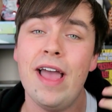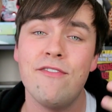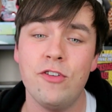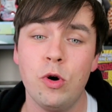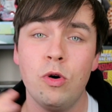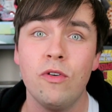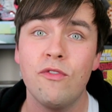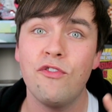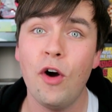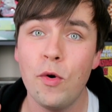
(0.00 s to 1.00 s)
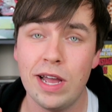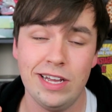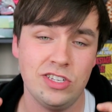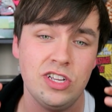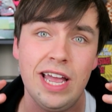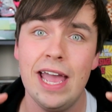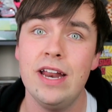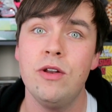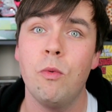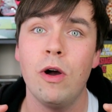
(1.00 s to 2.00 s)
If you're focused
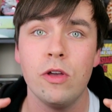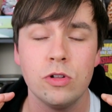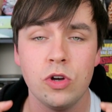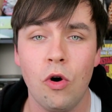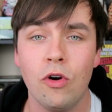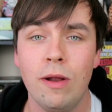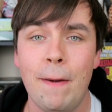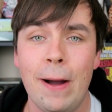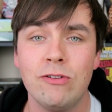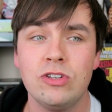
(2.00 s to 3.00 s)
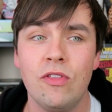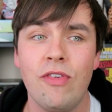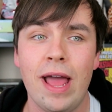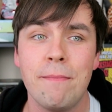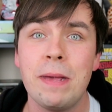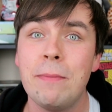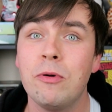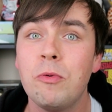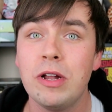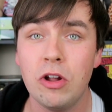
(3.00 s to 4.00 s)
in what you're talking about, then
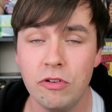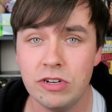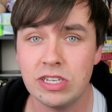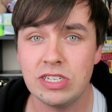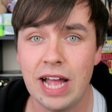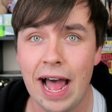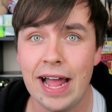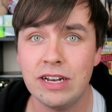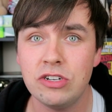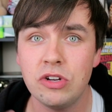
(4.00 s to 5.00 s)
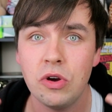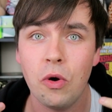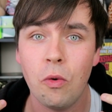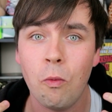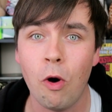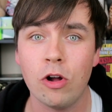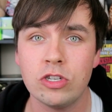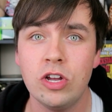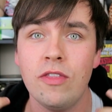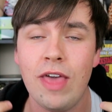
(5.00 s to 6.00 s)
people will understand
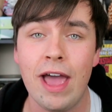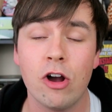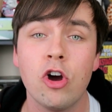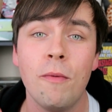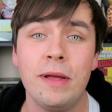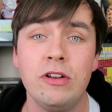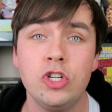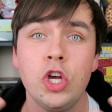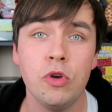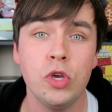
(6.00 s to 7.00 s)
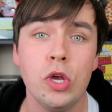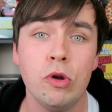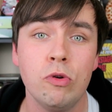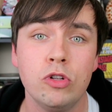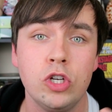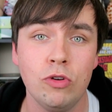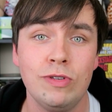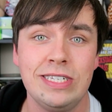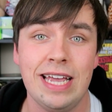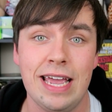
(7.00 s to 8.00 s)
what they are coming to you
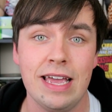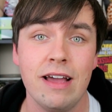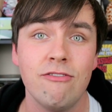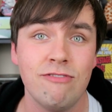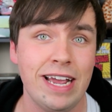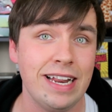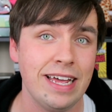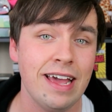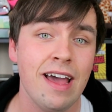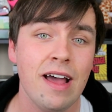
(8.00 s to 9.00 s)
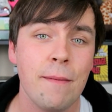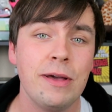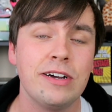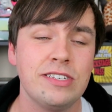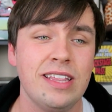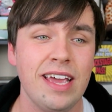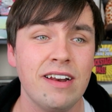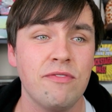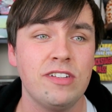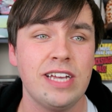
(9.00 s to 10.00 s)
to see, really. Because at the
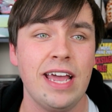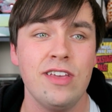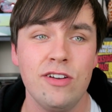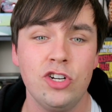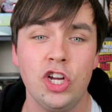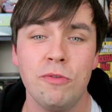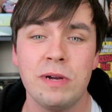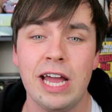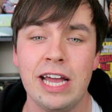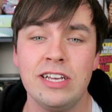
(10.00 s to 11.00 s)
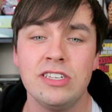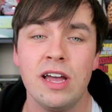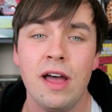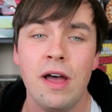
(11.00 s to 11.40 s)
end of the day, YouTube is